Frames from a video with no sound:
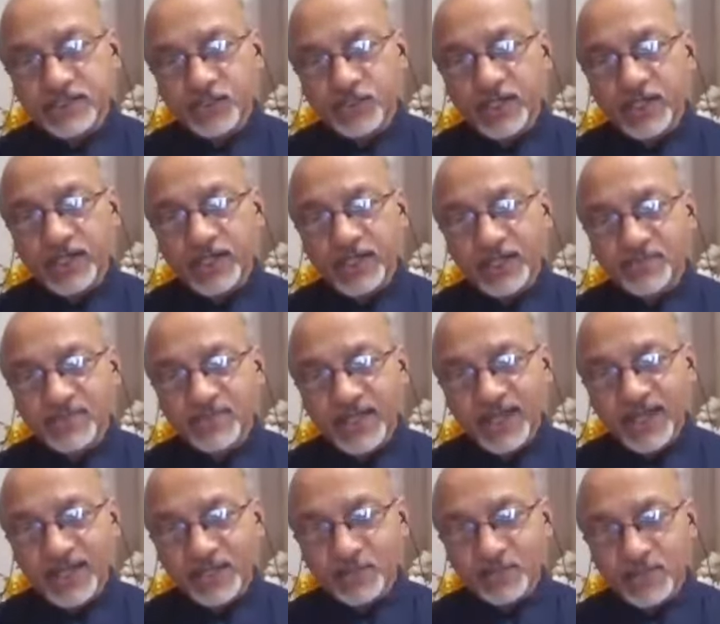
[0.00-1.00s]
you can keep the
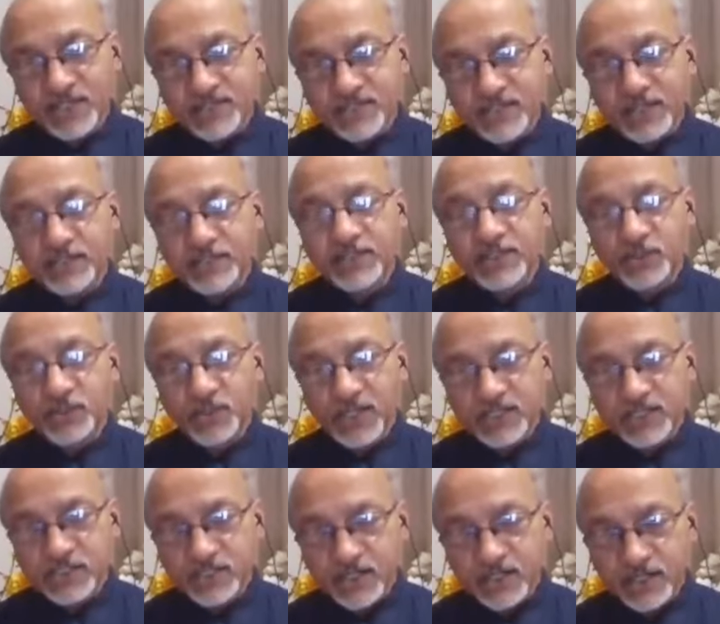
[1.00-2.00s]
animals and then you
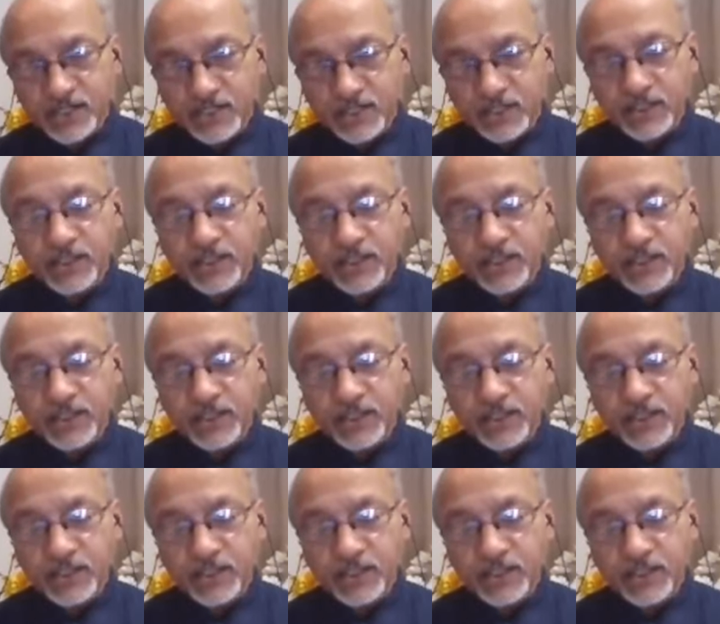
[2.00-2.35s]
can study,